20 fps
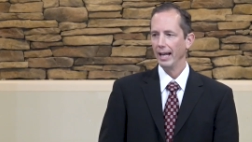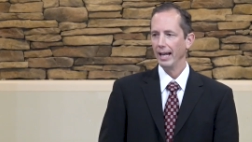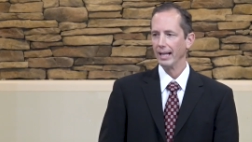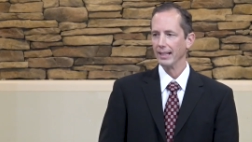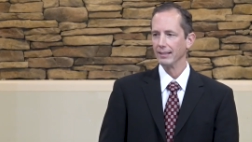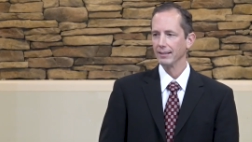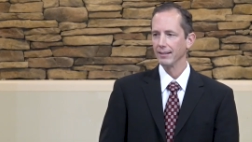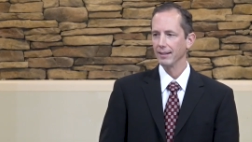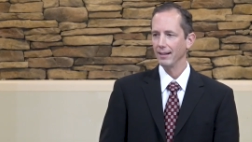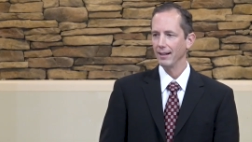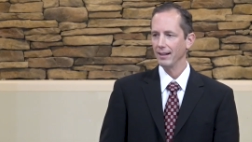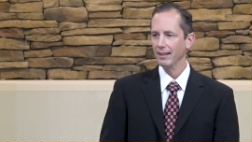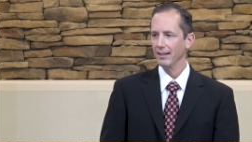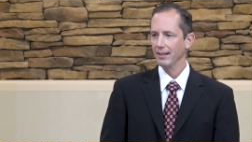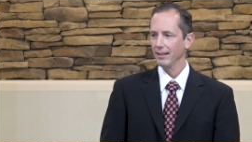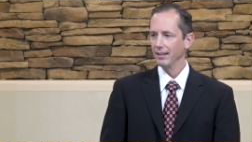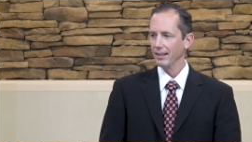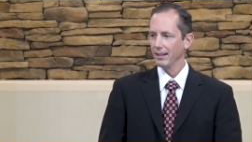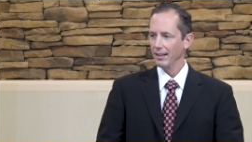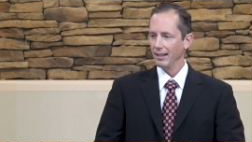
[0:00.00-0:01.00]
And
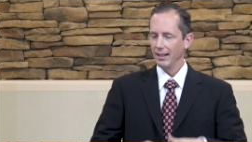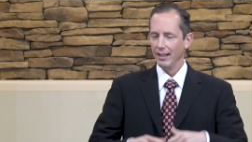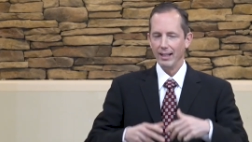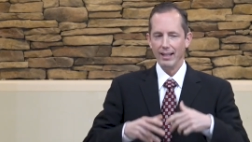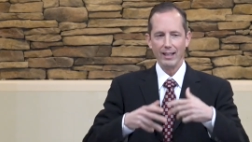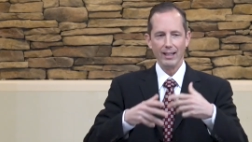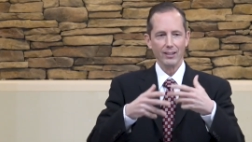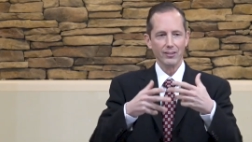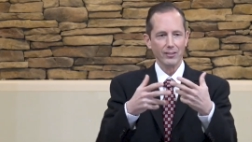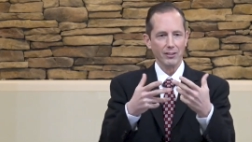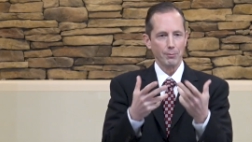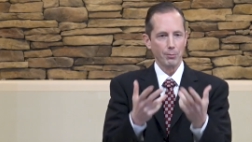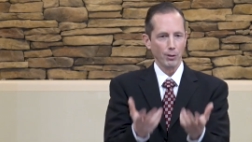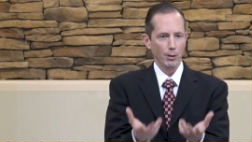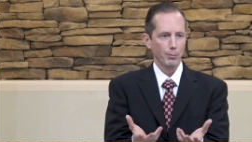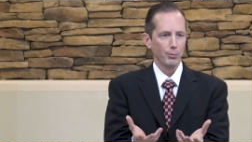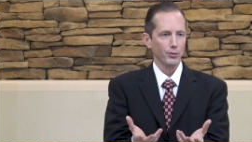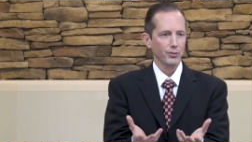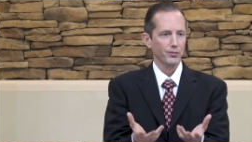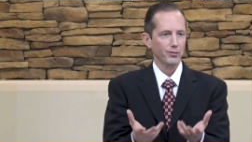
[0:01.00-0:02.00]
God has a
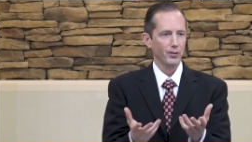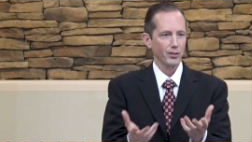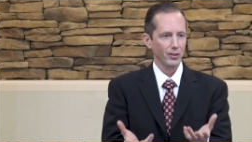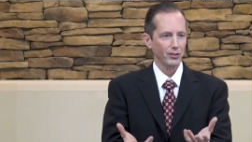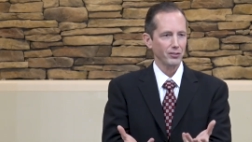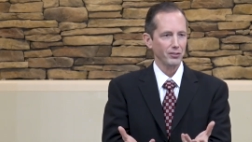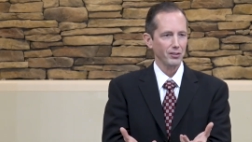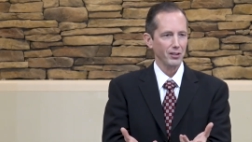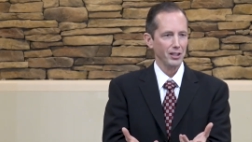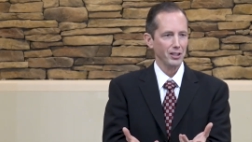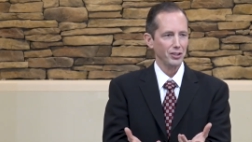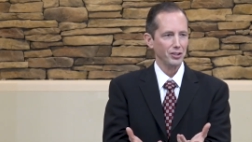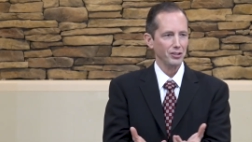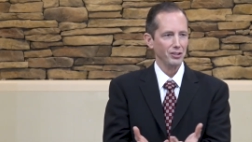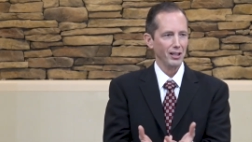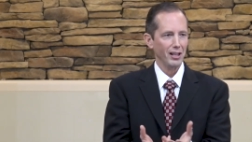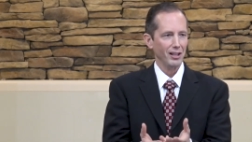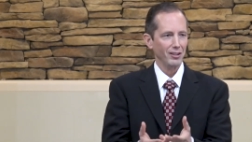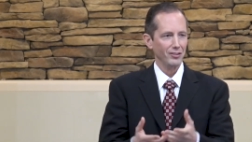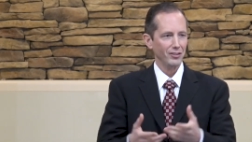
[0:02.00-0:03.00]
purpose for this
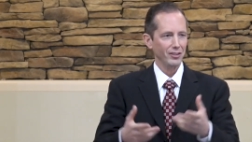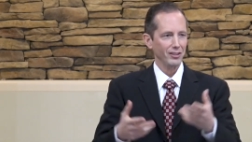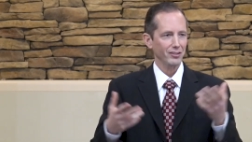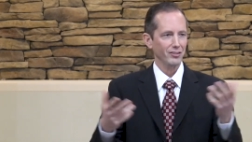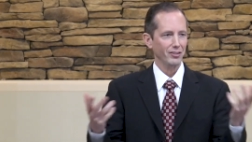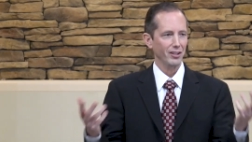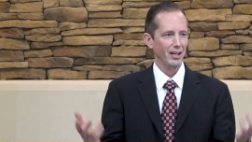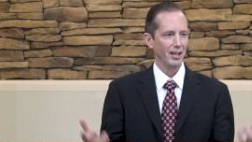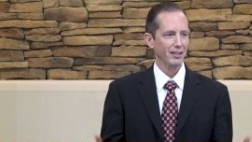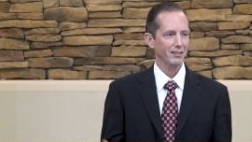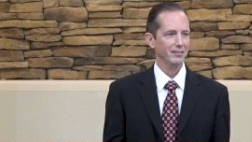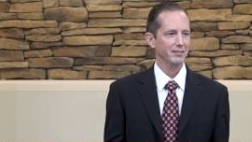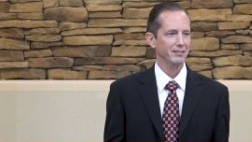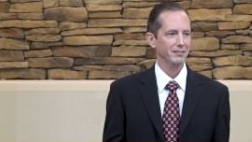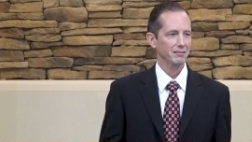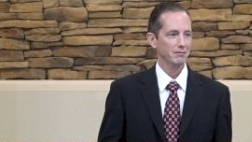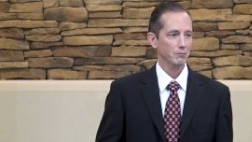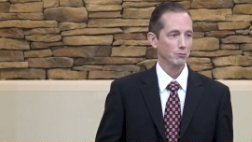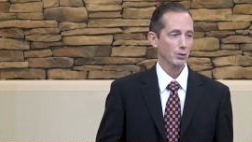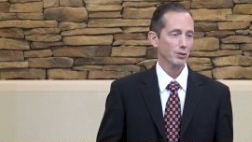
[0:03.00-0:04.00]
nation, as he has
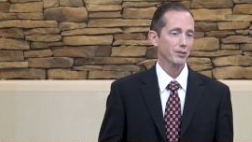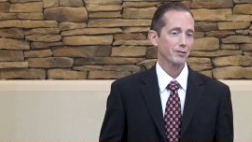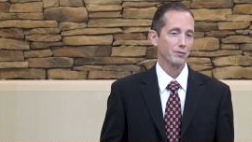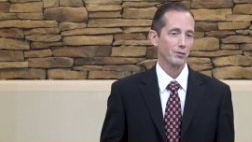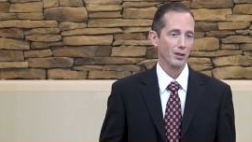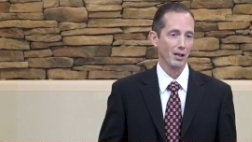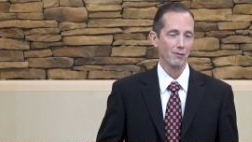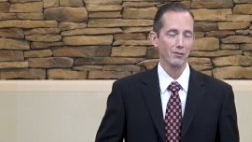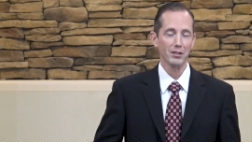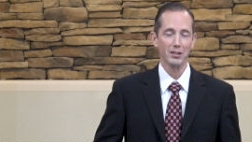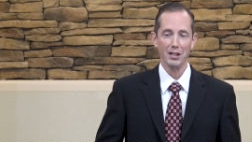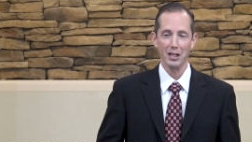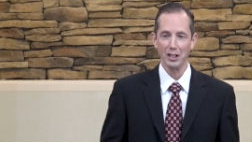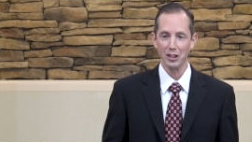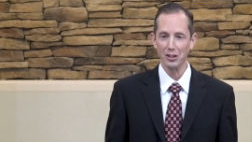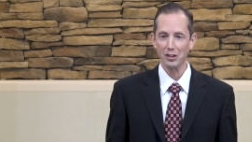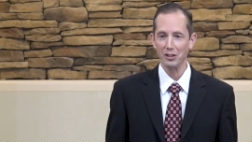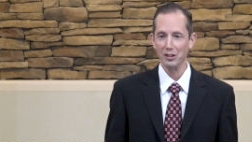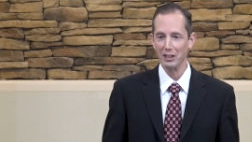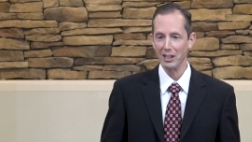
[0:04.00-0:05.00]
had really for every
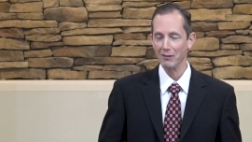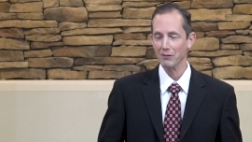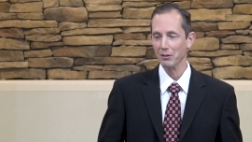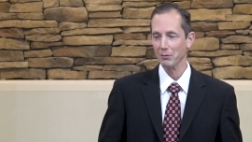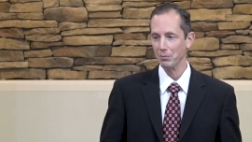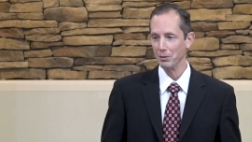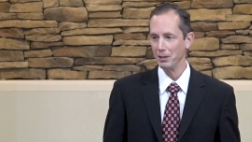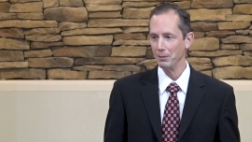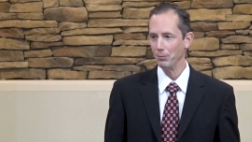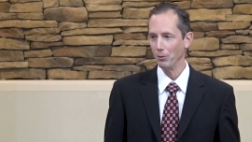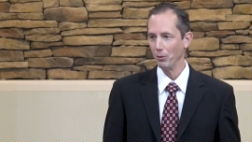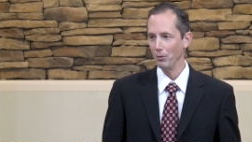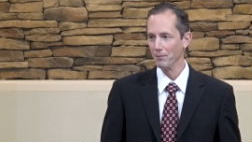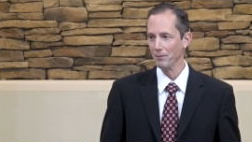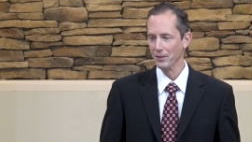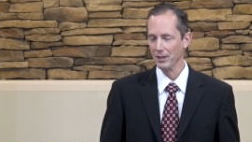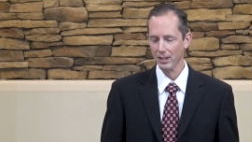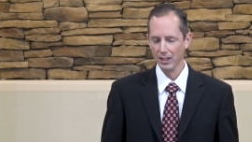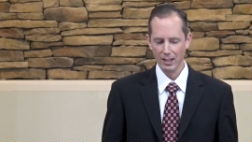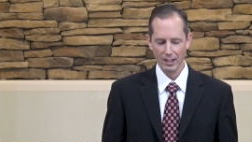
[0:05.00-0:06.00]
nation and every
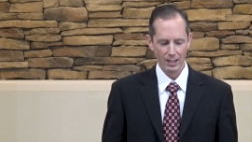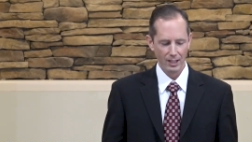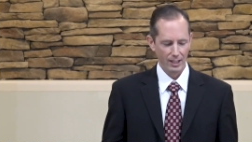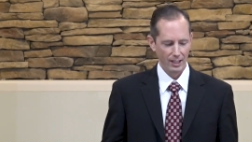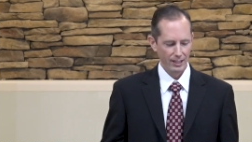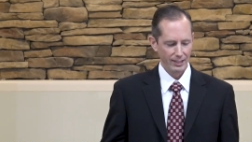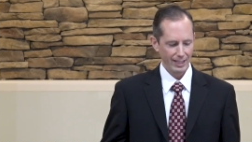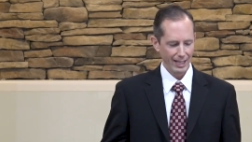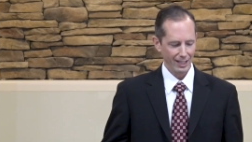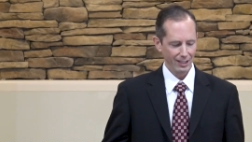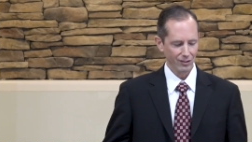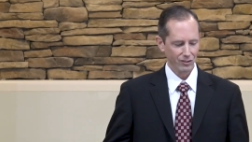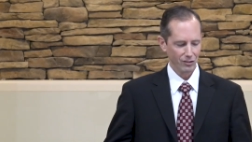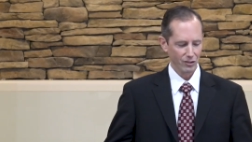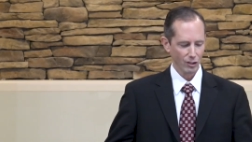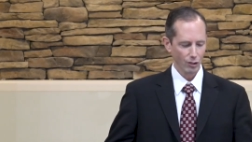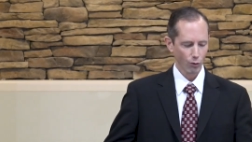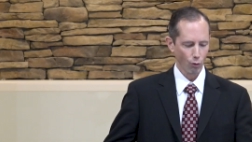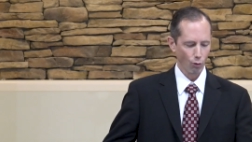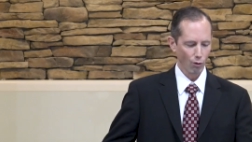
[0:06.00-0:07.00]
people. That
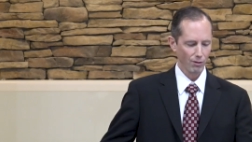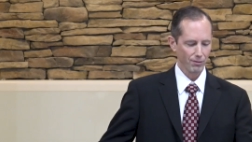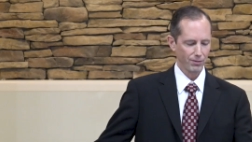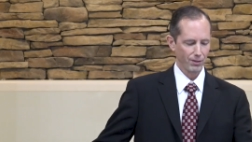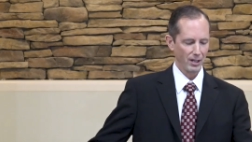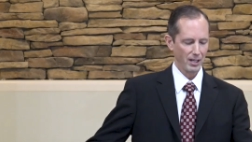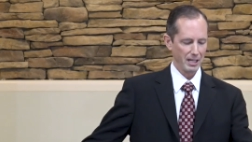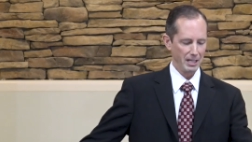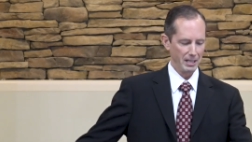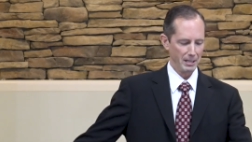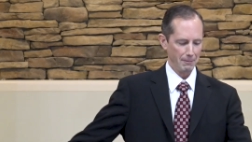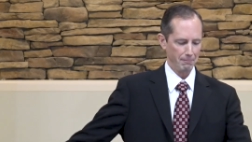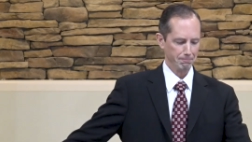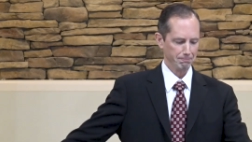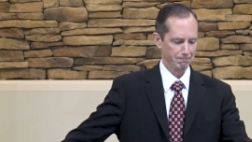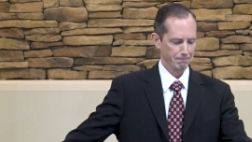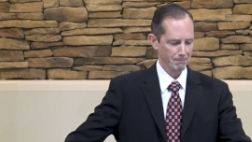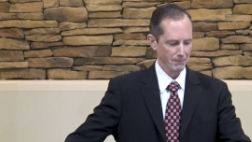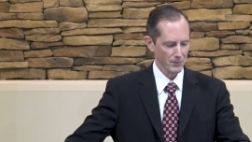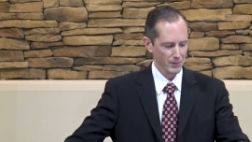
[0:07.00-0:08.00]
is to glorify him.
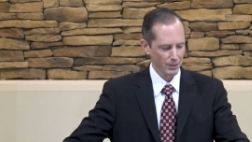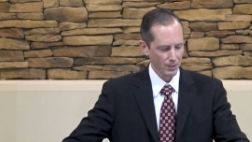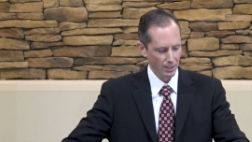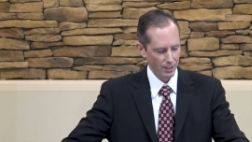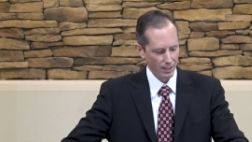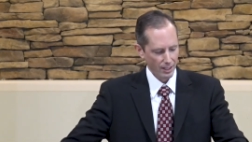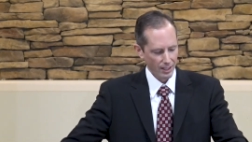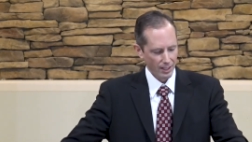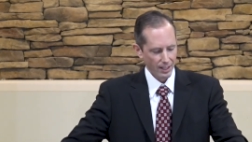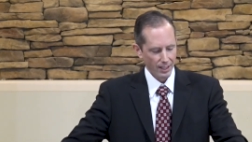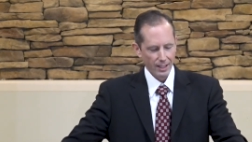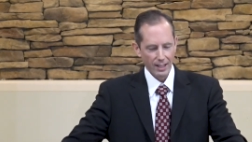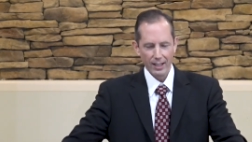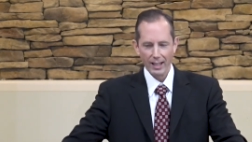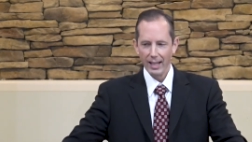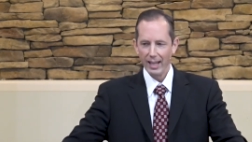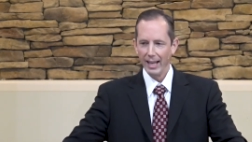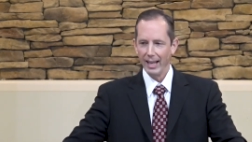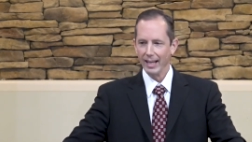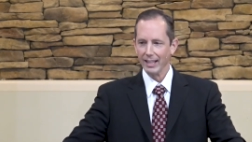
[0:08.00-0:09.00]

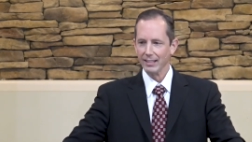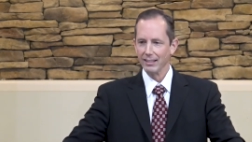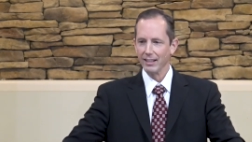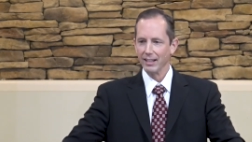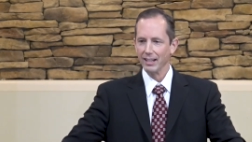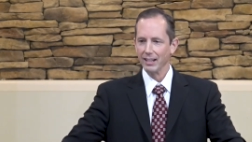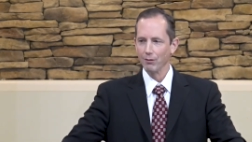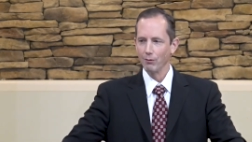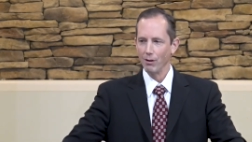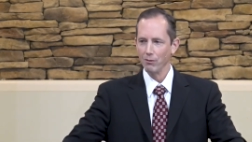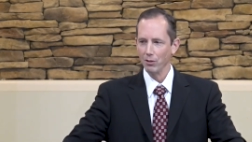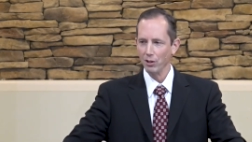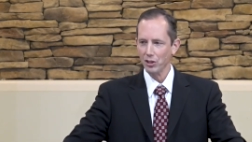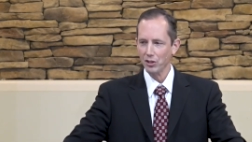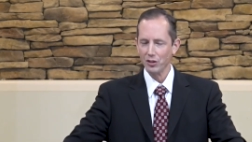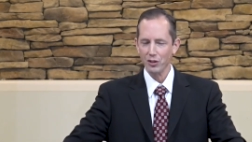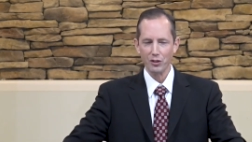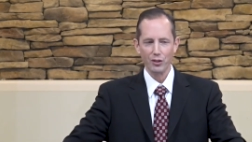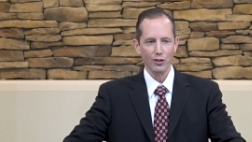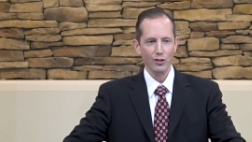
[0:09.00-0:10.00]
And in
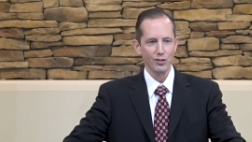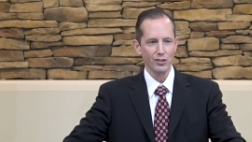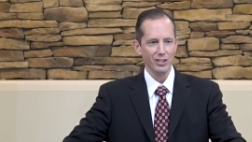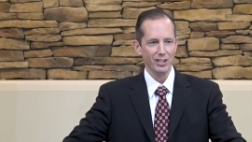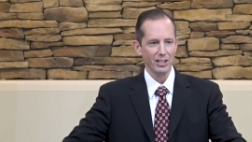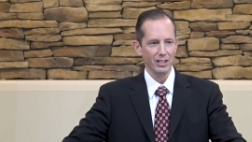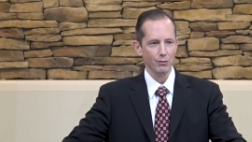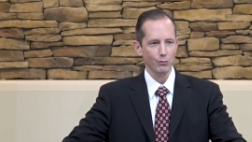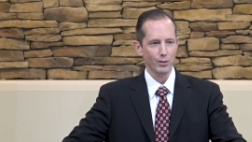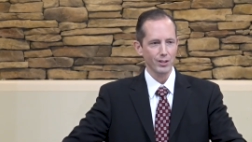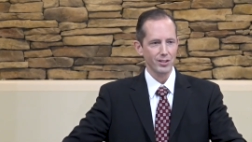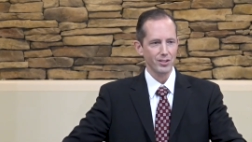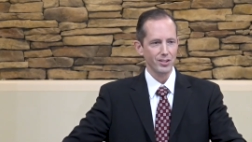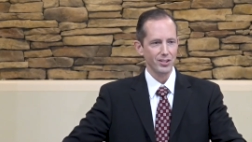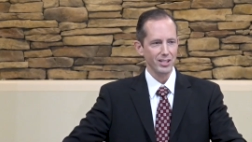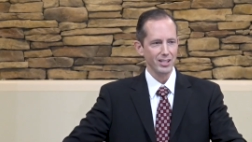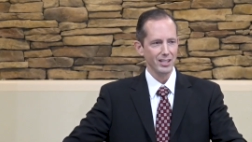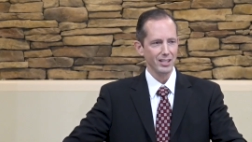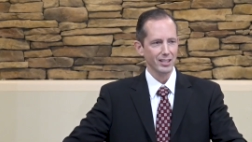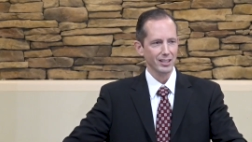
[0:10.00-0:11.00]
Revelation 13, we
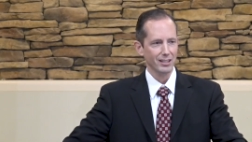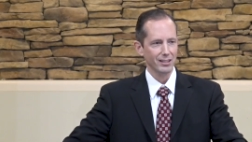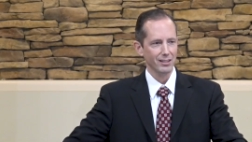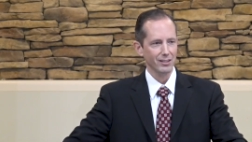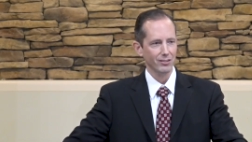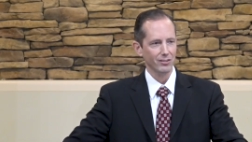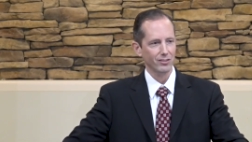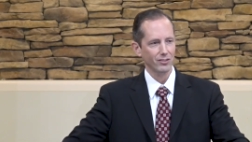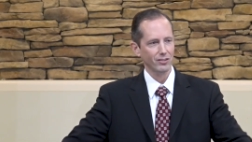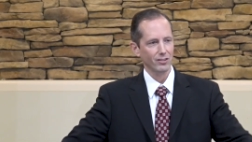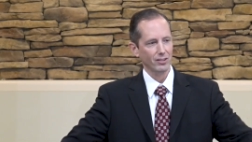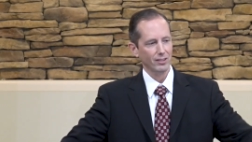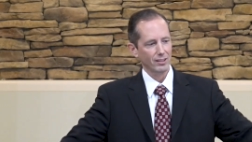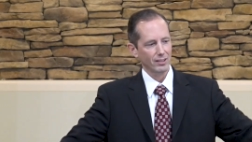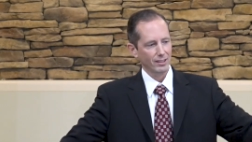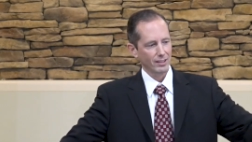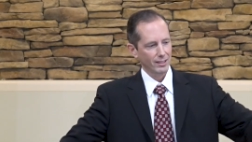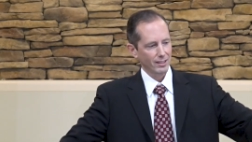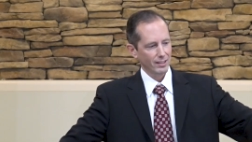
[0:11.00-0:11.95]
see that this